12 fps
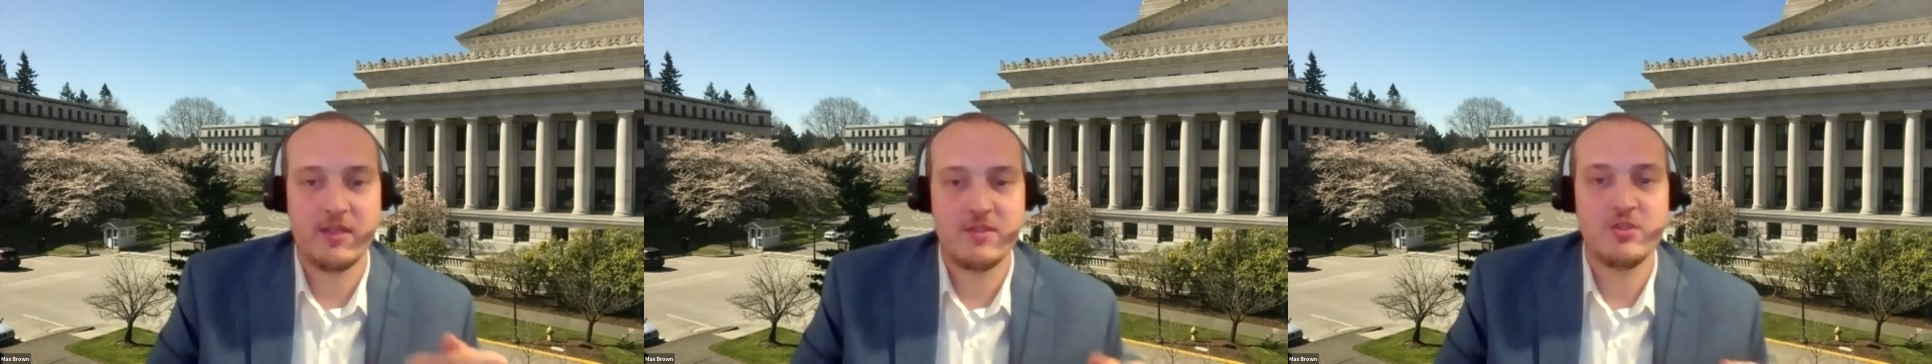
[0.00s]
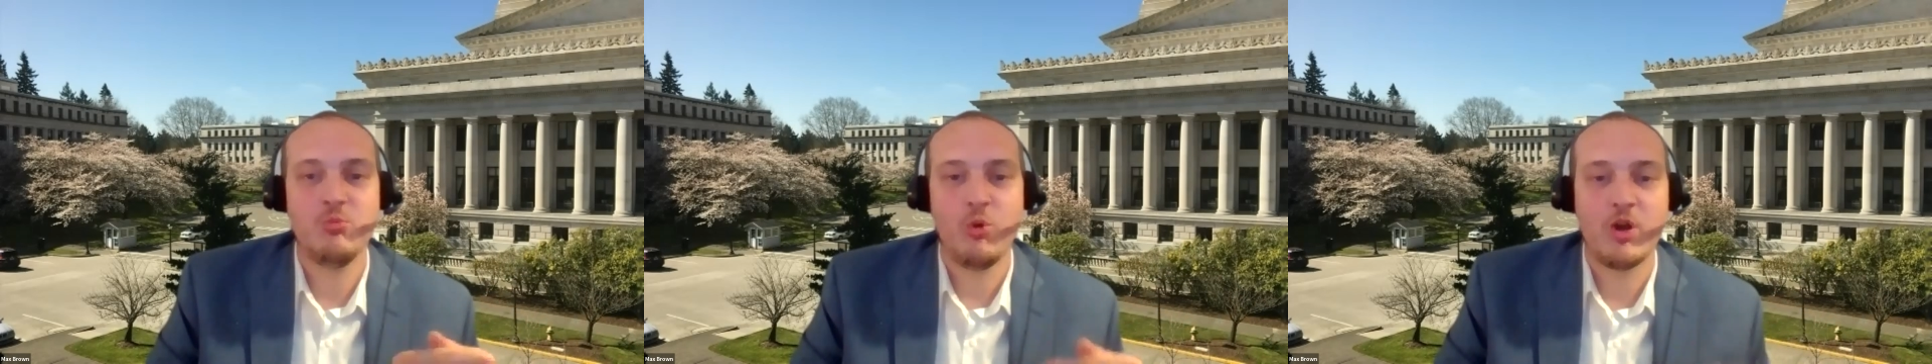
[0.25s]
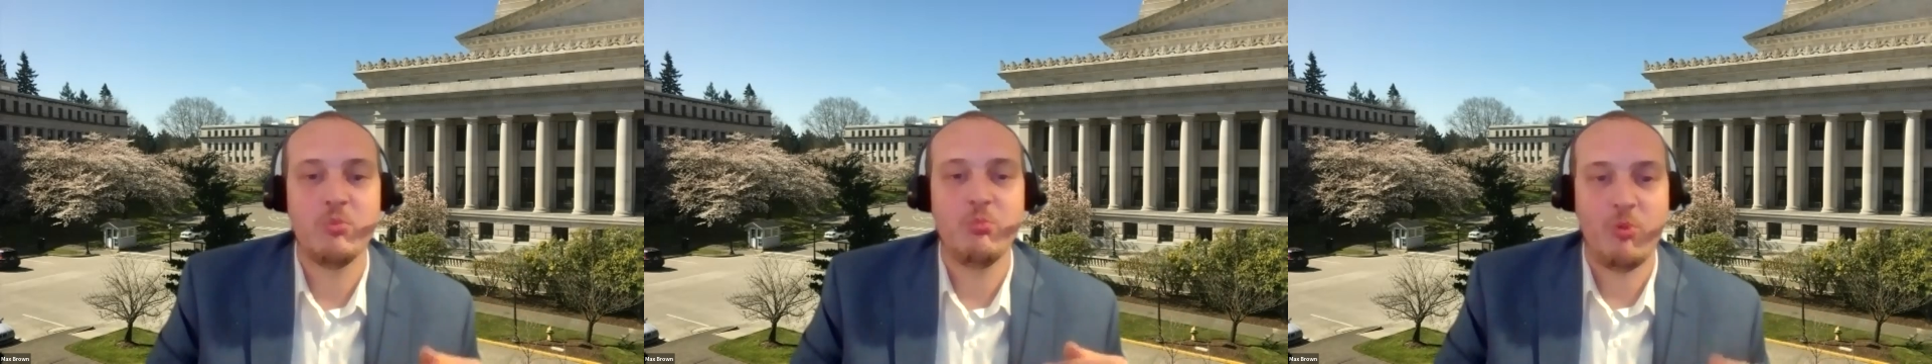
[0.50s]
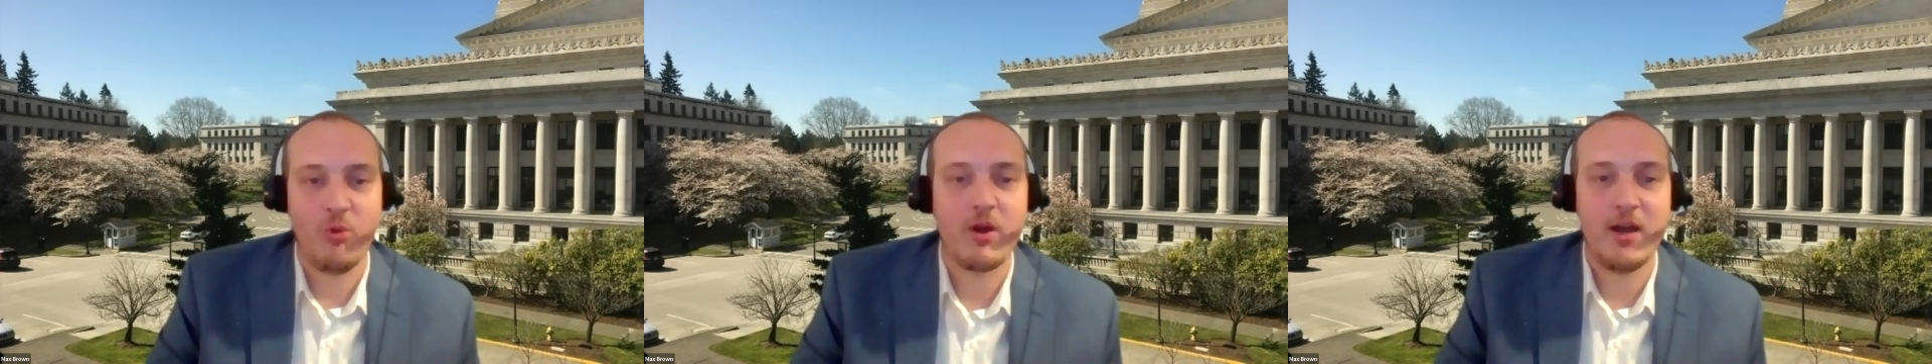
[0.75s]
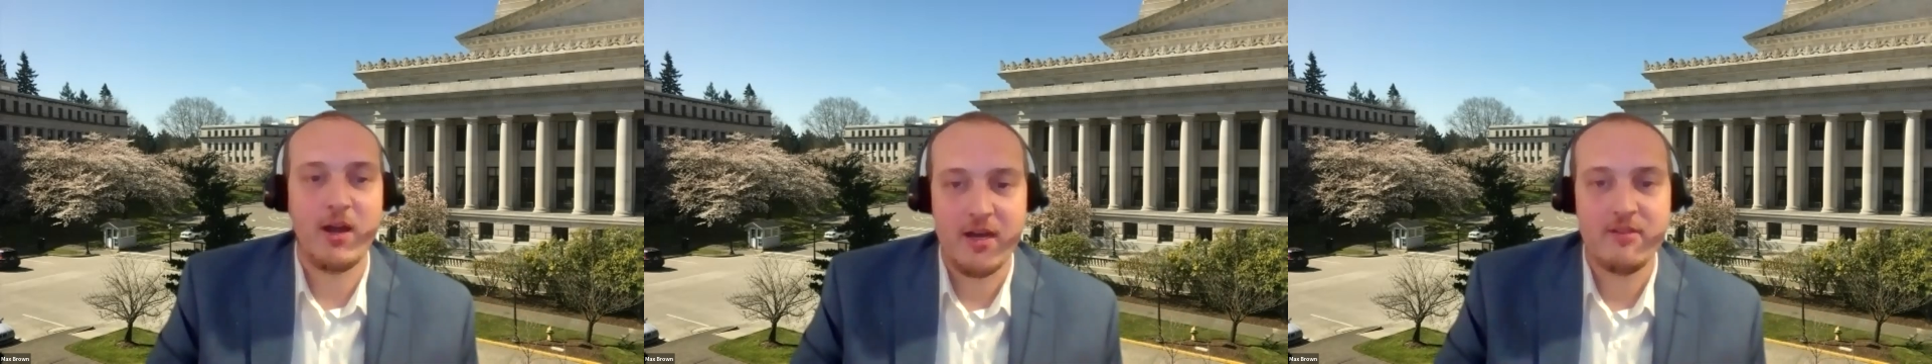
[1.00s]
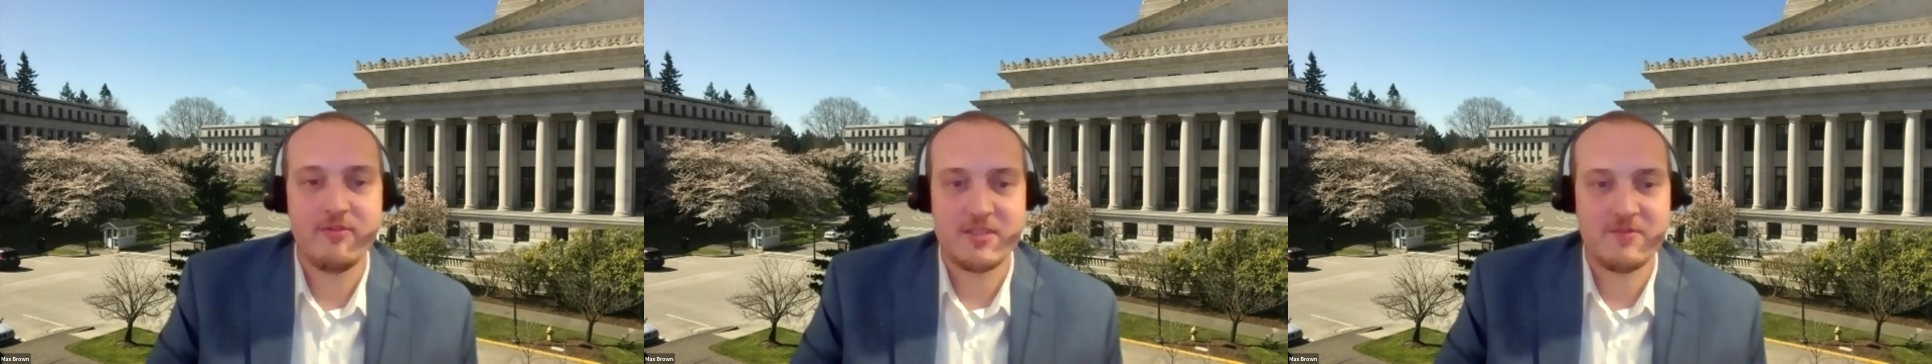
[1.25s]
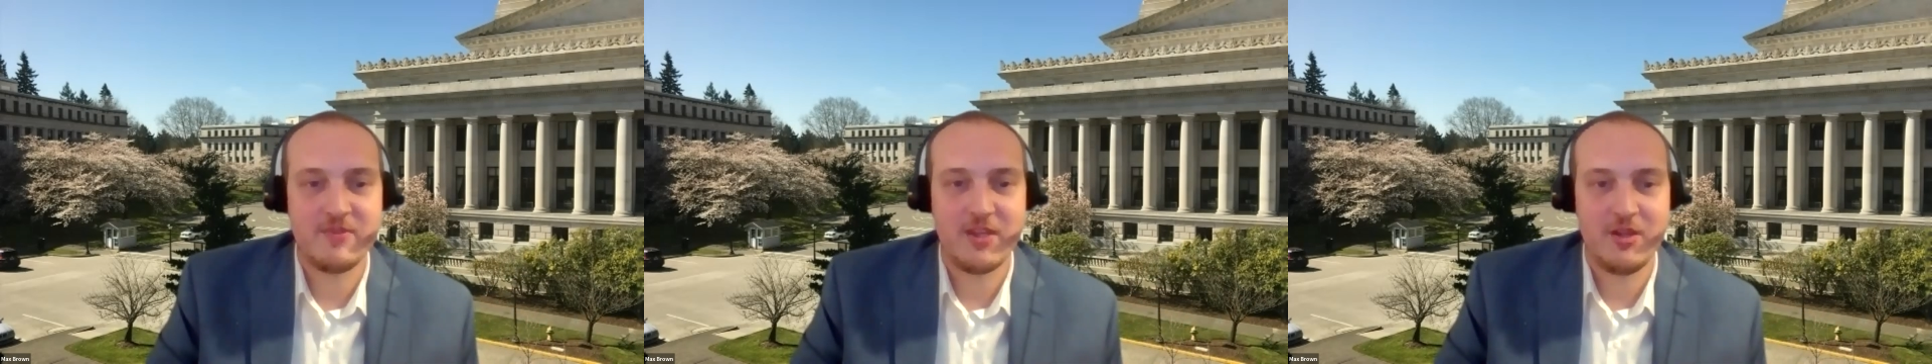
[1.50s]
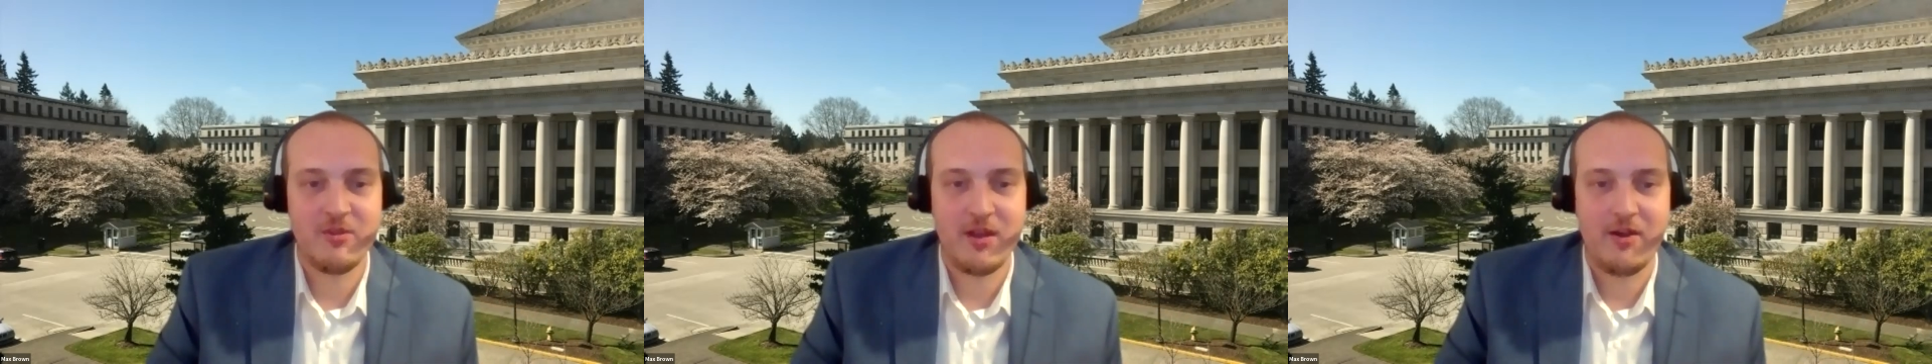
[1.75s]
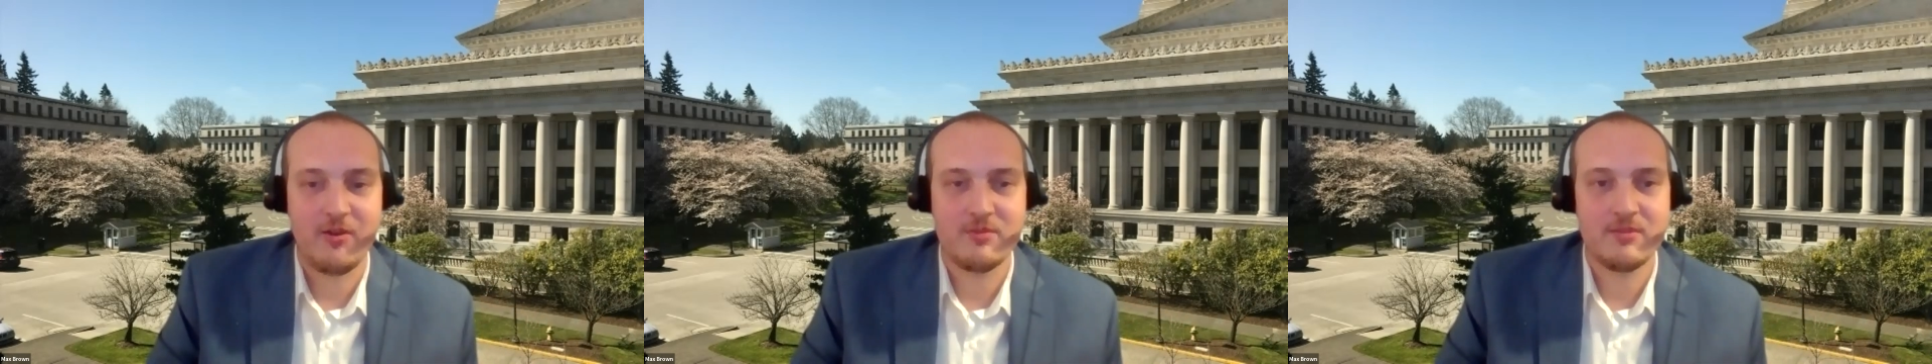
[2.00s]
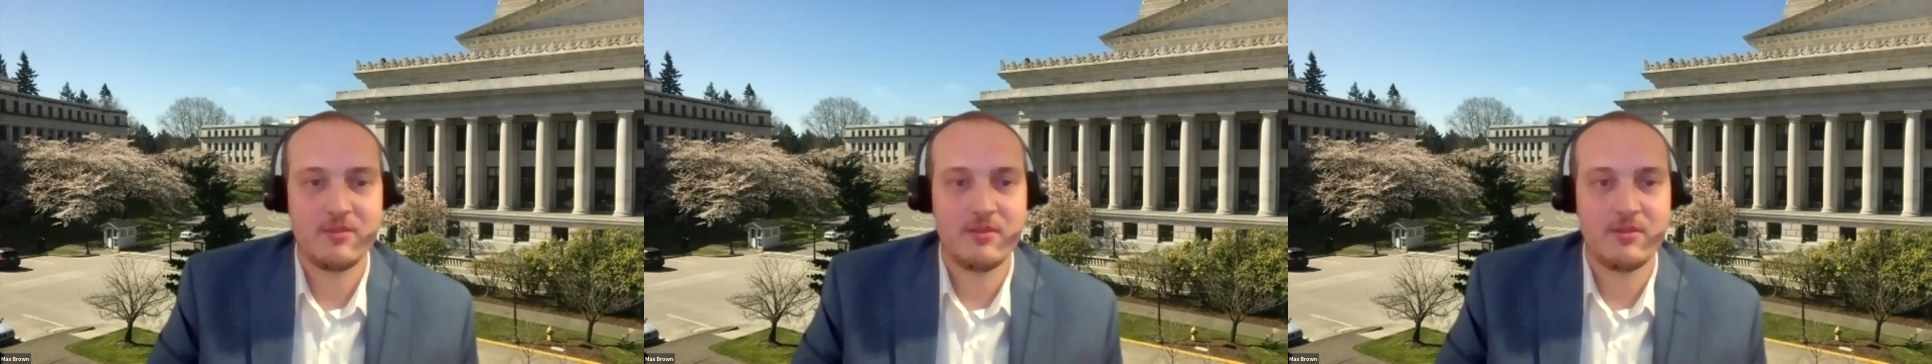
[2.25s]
to do more and more of, is figure out